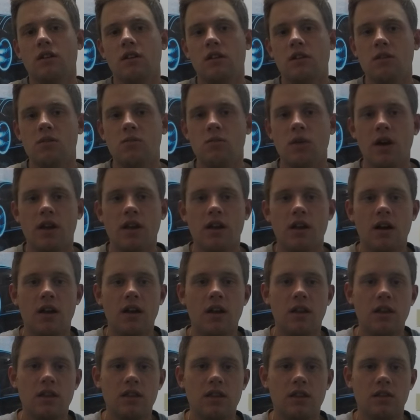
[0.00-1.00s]
You might
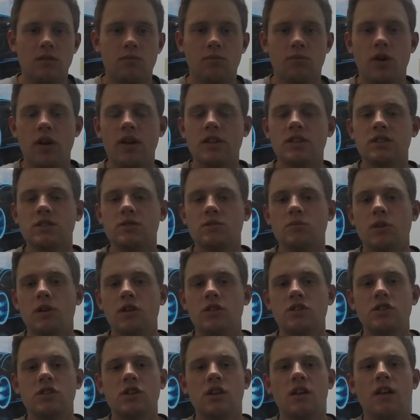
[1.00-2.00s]
not hit the brakes as
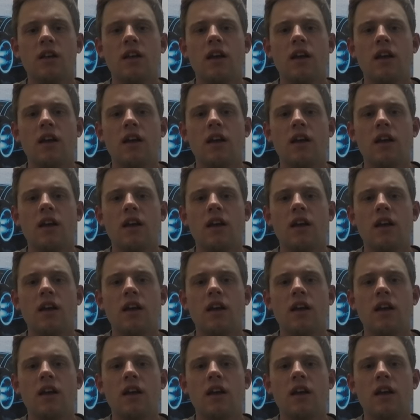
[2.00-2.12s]
much.